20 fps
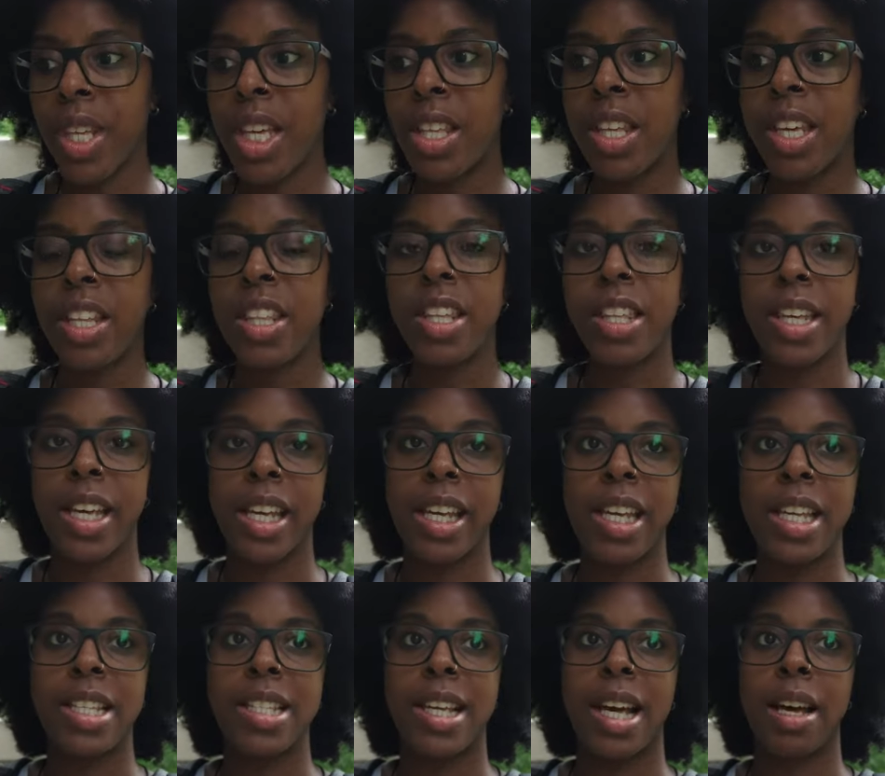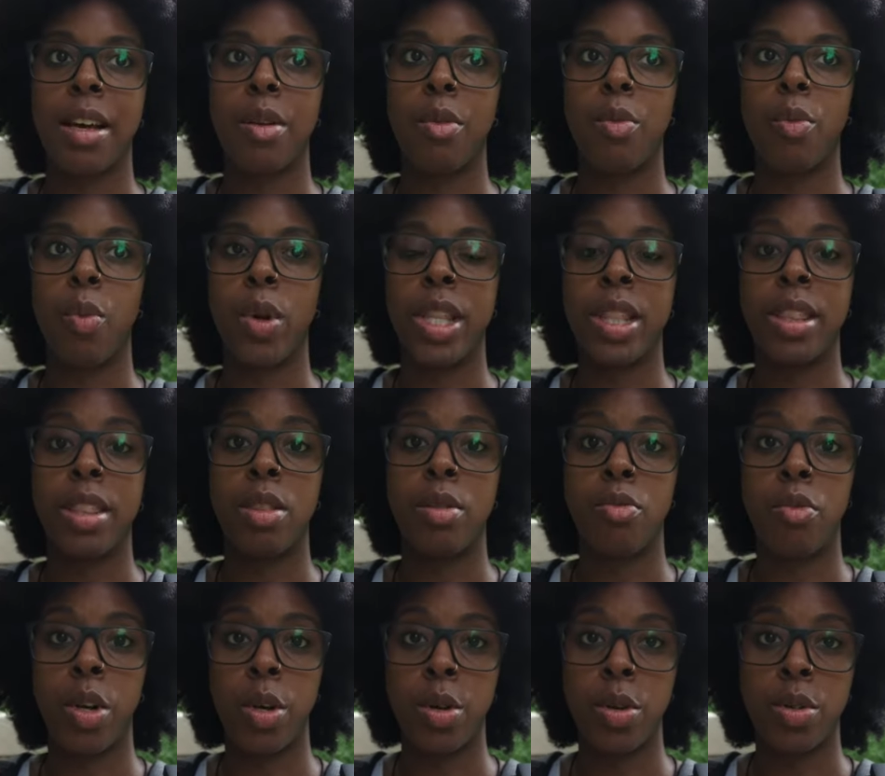the other thing is that with the
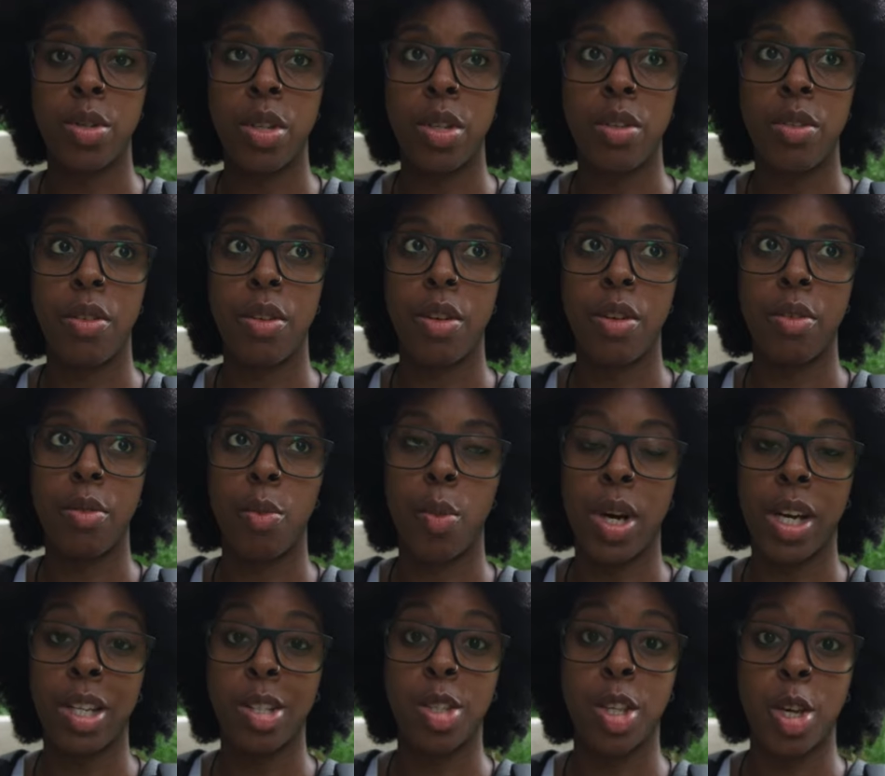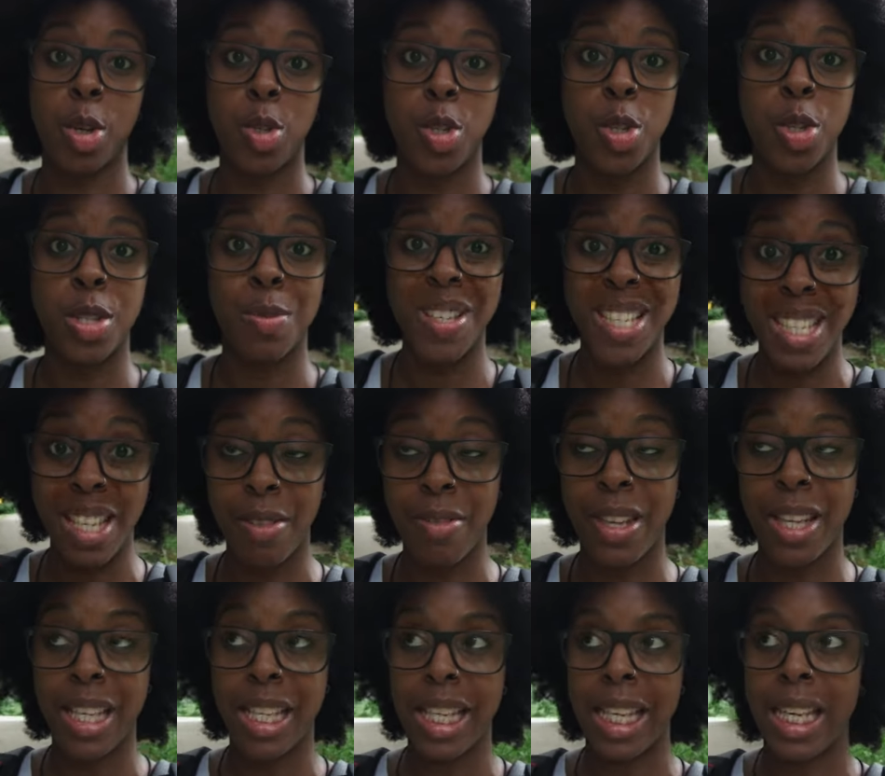Rode Wireless Go 2
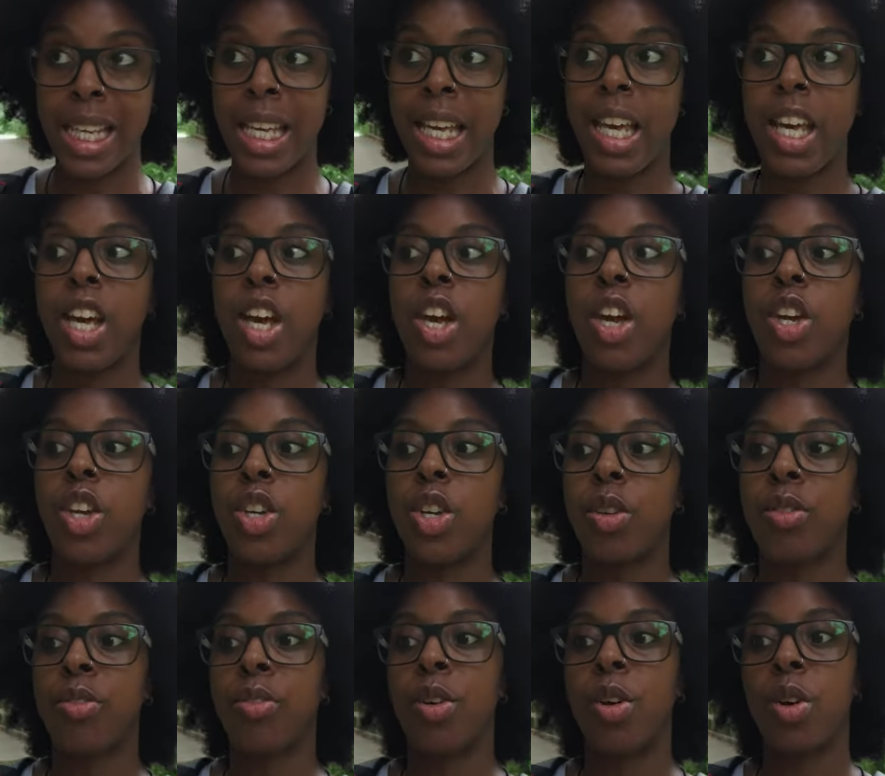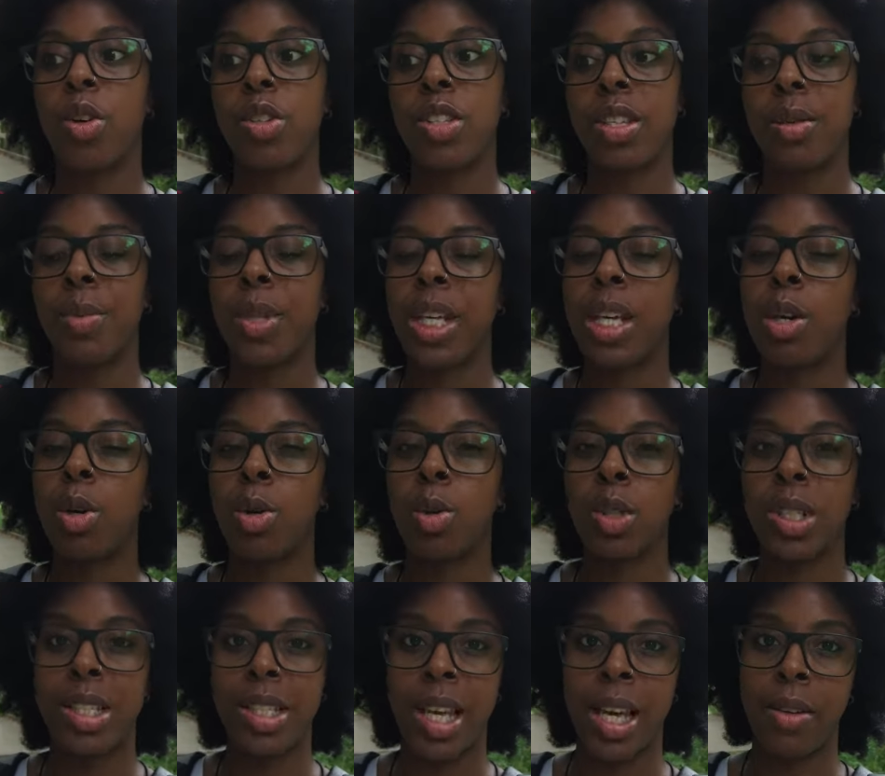specifically, you've got something
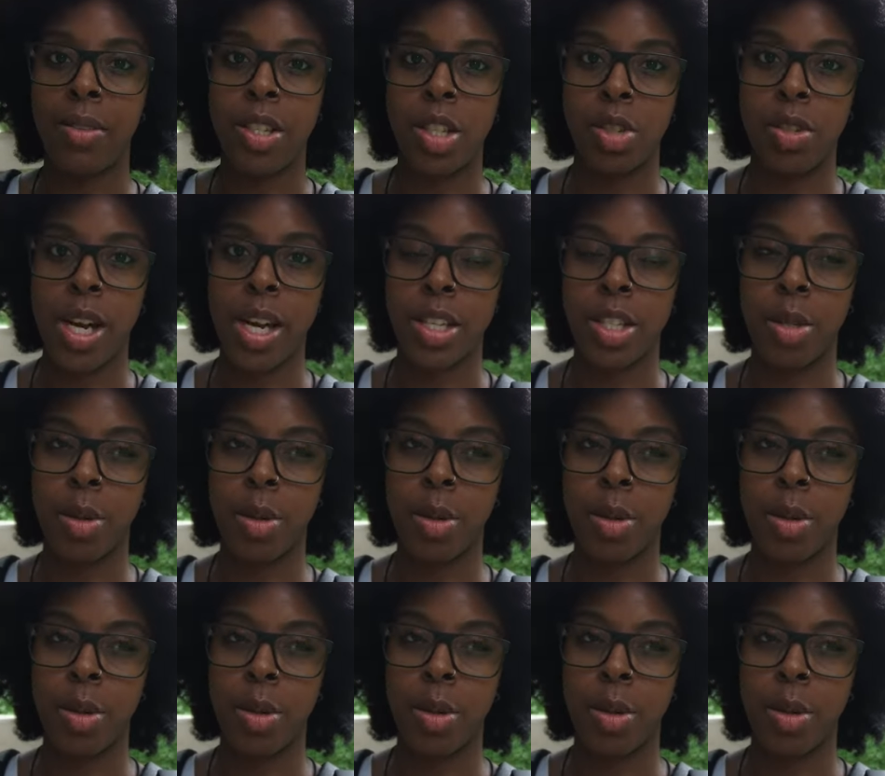called a safety track.